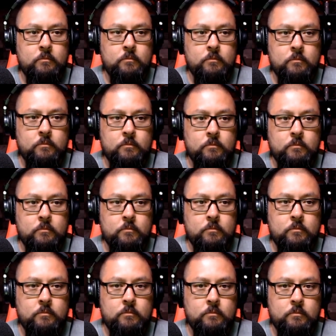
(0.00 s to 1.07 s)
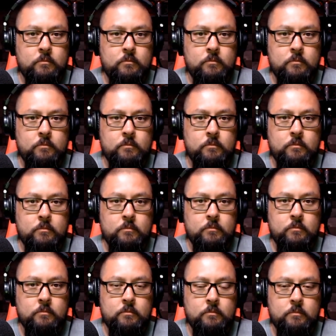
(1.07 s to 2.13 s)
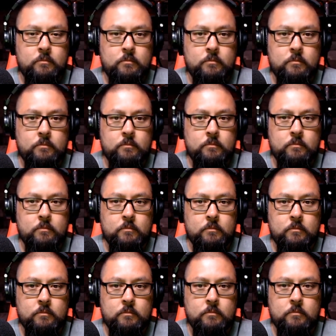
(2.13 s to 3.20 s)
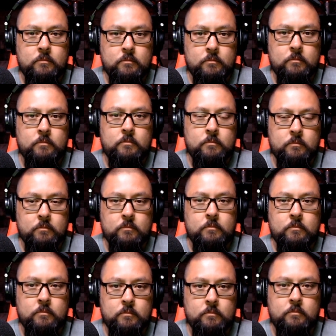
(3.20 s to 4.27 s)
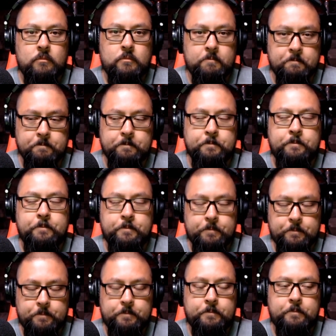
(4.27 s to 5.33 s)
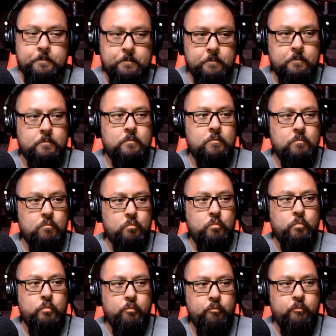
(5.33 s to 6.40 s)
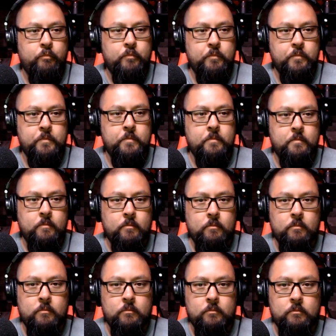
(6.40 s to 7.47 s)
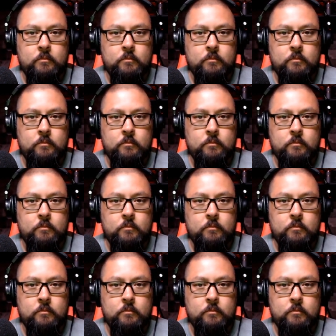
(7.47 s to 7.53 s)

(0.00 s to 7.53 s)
[no speech]